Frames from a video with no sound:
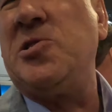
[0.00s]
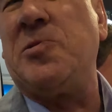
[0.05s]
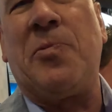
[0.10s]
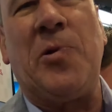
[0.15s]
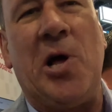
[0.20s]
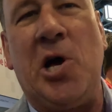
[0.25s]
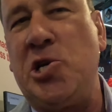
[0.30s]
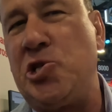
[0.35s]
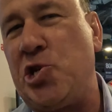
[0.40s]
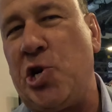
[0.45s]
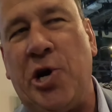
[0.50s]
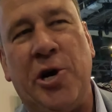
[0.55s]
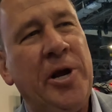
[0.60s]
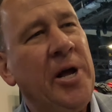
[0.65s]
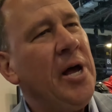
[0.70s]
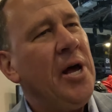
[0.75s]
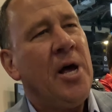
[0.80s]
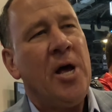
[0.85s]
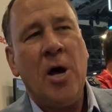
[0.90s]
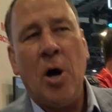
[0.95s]
a pleasure.
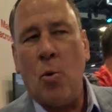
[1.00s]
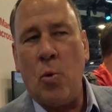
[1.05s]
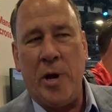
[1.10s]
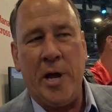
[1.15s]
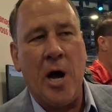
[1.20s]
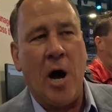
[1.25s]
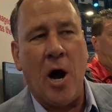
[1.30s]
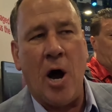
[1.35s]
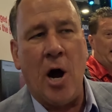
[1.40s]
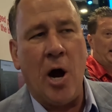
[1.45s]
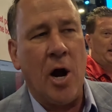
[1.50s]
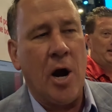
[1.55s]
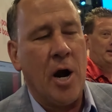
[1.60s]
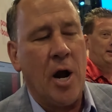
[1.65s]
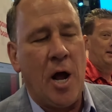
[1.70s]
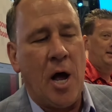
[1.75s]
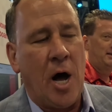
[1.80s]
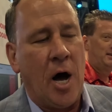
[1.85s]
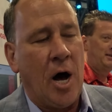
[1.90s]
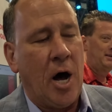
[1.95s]
We are
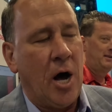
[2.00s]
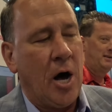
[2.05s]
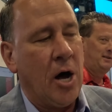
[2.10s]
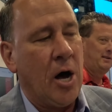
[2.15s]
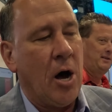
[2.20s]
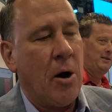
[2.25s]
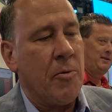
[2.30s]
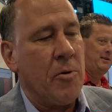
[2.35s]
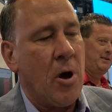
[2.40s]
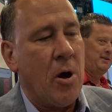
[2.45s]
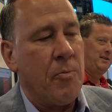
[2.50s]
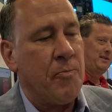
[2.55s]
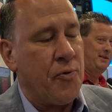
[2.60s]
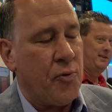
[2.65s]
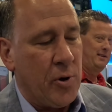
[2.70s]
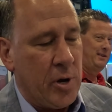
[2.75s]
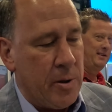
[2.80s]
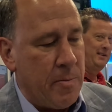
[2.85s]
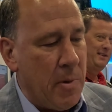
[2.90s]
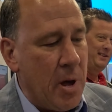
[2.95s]
a
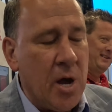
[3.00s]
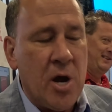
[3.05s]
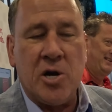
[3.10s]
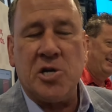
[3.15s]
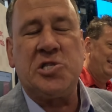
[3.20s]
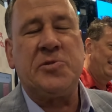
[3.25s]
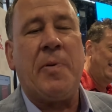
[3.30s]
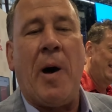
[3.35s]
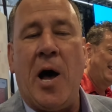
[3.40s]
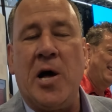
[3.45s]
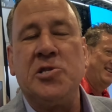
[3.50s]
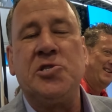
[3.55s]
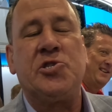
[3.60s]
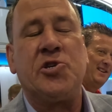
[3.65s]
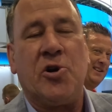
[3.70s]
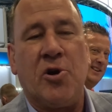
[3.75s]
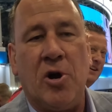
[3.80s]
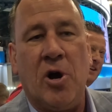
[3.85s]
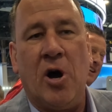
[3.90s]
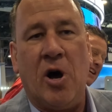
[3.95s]
premier
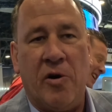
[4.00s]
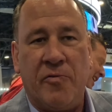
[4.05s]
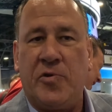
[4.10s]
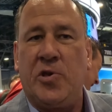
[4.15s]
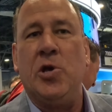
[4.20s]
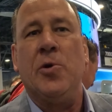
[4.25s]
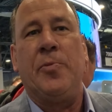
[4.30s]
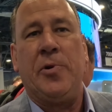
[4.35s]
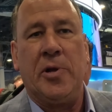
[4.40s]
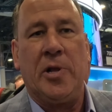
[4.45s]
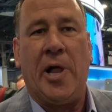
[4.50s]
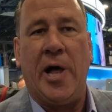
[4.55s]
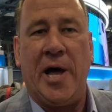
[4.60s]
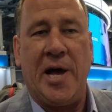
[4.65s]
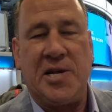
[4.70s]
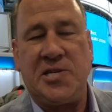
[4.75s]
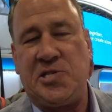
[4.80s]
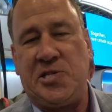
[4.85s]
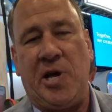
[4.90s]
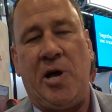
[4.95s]
sponsor of
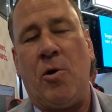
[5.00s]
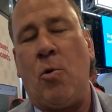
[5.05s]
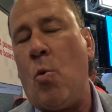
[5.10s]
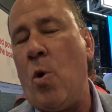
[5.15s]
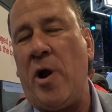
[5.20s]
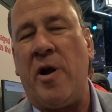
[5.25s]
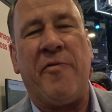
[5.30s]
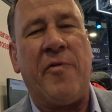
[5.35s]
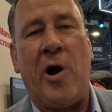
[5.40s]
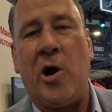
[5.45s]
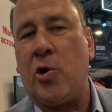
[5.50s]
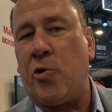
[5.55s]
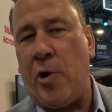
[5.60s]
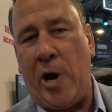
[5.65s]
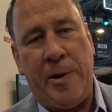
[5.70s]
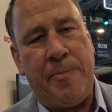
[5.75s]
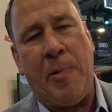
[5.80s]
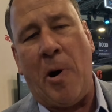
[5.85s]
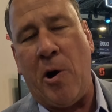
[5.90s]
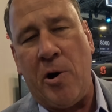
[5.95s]
Qumulex, one of our
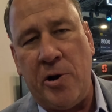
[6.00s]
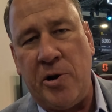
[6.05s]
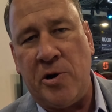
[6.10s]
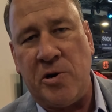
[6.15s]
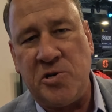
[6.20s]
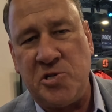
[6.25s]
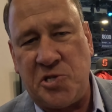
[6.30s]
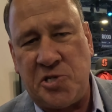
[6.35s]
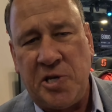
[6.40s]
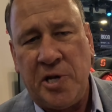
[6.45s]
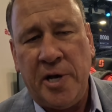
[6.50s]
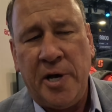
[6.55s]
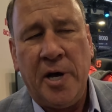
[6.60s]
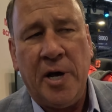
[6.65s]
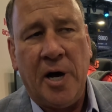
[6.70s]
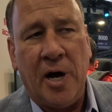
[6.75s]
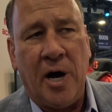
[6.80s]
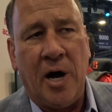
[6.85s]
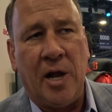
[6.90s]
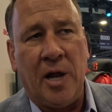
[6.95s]
great partners.
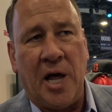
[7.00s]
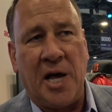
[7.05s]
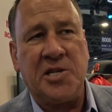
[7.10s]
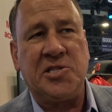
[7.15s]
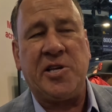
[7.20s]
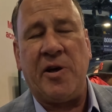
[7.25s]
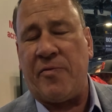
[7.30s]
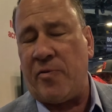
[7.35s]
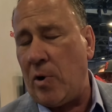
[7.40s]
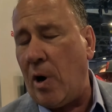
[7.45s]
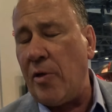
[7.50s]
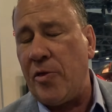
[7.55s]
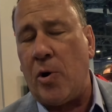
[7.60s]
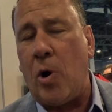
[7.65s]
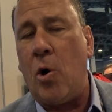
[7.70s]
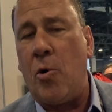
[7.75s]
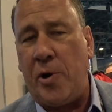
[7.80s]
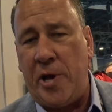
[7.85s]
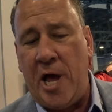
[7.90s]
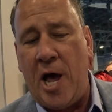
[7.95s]
Like several other
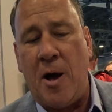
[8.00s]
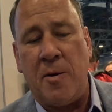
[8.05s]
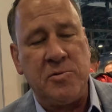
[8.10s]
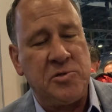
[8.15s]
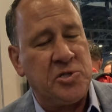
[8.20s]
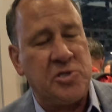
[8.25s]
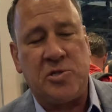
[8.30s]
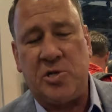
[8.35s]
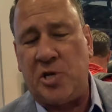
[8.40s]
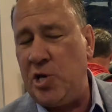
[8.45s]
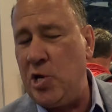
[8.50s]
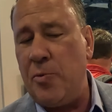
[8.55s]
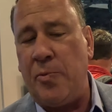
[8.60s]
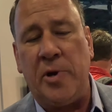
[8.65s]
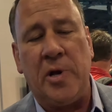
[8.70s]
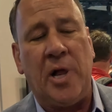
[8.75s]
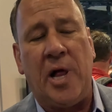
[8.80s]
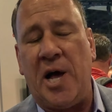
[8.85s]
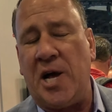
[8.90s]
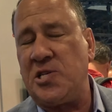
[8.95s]
OEMs,
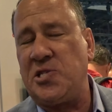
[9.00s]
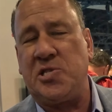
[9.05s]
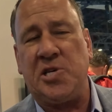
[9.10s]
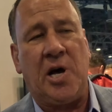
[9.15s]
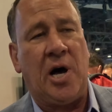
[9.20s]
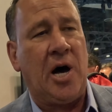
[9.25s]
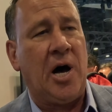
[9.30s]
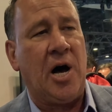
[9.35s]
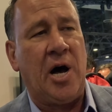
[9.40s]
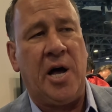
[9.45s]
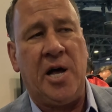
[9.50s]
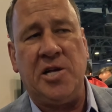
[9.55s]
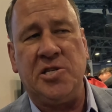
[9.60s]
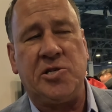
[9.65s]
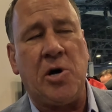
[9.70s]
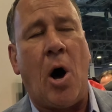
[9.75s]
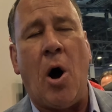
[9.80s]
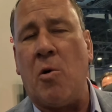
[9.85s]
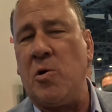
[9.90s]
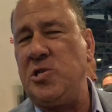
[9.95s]
Qumulex has
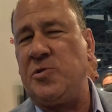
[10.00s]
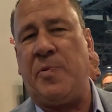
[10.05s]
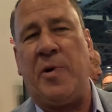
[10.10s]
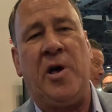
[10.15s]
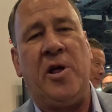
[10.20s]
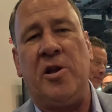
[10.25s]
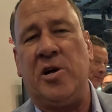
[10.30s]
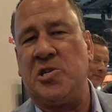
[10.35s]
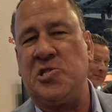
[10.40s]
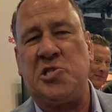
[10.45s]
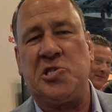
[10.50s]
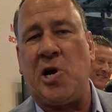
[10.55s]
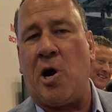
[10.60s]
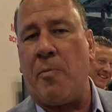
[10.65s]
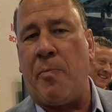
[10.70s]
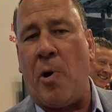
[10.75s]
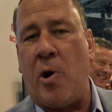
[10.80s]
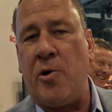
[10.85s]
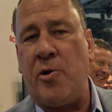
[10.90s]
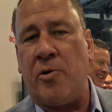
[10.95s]
always been a star
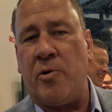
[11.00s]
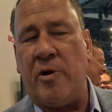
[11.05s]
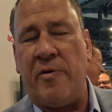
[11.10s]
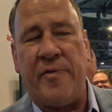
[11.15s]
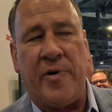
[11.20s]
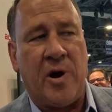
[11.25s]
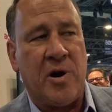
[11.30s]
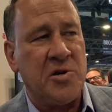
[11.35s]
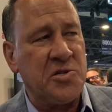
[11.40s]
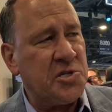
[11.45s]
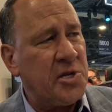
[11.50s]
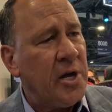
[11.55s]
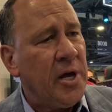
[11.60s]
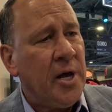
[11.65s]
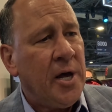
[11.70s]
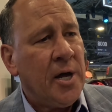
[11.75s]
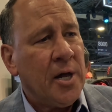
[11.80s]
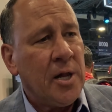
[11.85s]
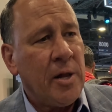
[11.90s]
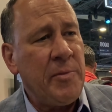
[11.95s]
partner of ours.
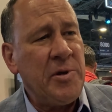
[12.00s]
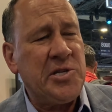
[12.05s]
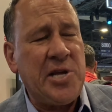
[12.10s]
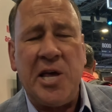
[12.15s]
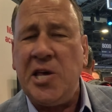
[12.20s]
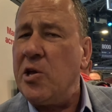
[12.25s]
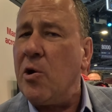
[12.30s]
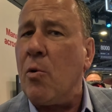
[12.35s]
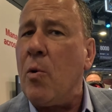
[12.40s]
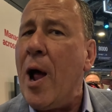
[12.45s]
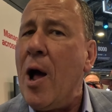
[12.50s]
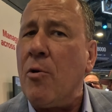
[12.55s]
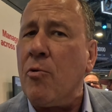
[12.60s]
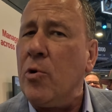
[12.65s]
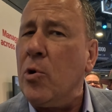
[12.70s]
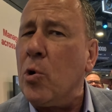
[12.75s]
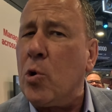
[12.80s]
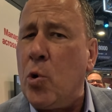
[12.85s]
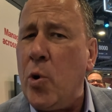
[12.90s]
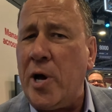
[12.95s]
Let me take you around
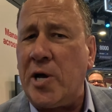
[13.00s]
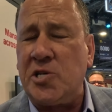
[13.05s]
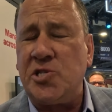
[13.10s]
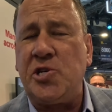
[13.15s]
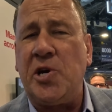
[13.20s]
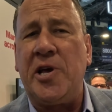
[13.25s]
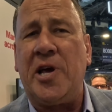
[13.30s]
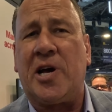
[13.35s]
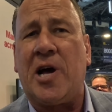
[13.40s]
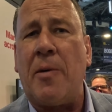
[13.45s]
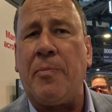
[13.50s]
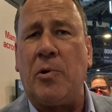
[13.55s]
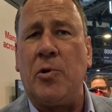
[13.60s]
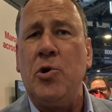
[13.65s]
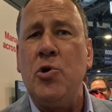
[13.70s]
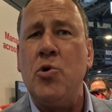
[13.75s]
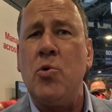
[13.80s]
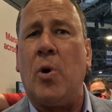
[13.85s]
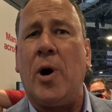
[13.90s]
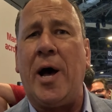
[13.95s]
real quick, show you a couple
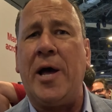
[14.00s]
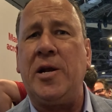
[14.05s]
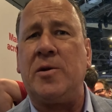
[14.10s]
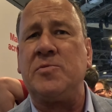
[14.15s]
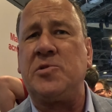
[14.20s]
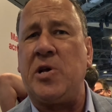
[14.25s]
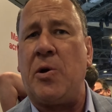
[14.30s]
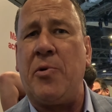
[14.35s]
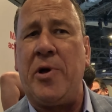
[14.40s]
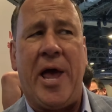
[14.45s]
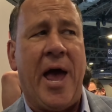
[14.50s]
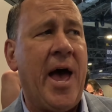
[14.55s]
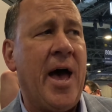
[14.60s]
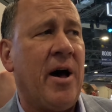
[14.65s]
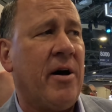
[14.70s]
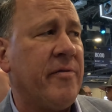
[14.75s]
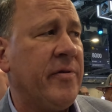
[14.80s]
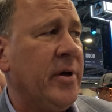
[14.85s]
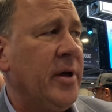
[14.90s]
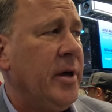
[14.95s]
new items that we have.